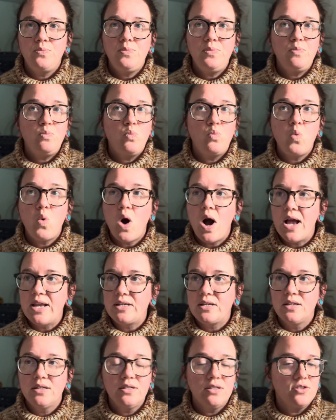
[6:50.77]

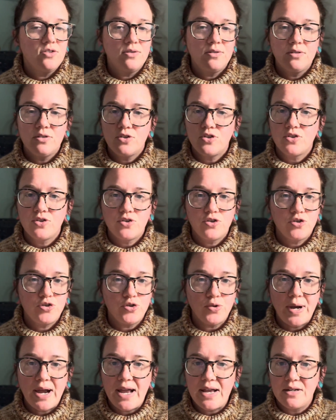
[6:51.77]
one
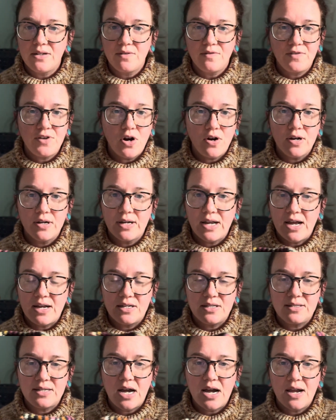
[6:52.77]
strand of yarn at
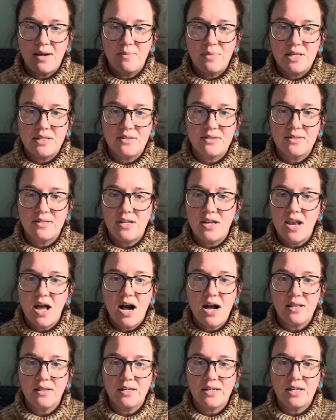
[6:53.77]
a time. It's
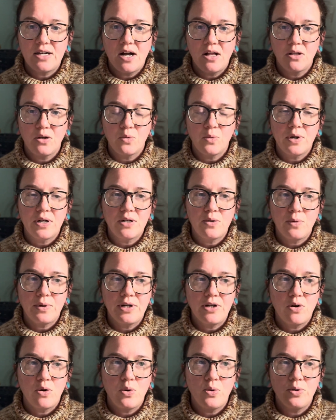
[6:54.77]
not like color work where
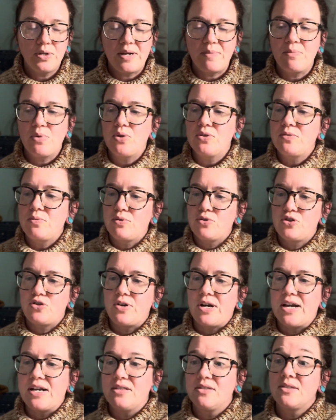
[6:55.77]
you're holding multiple
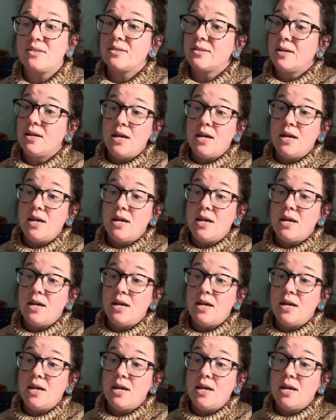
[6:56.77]
strands.